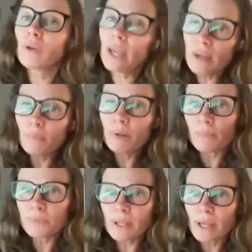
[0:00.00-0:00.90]
It's okay to
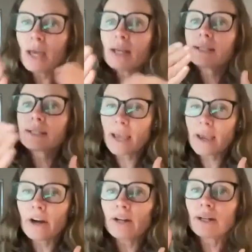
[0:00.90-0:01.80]
be
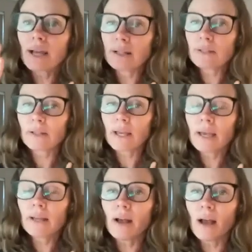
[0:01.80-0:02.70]
scared and
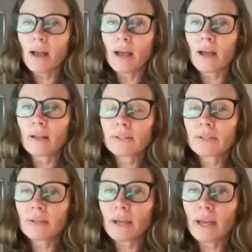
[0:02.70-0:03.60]

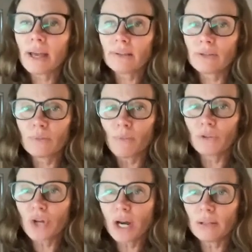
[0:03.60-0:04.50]
as a
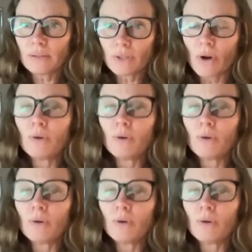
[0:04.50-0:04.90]
small child.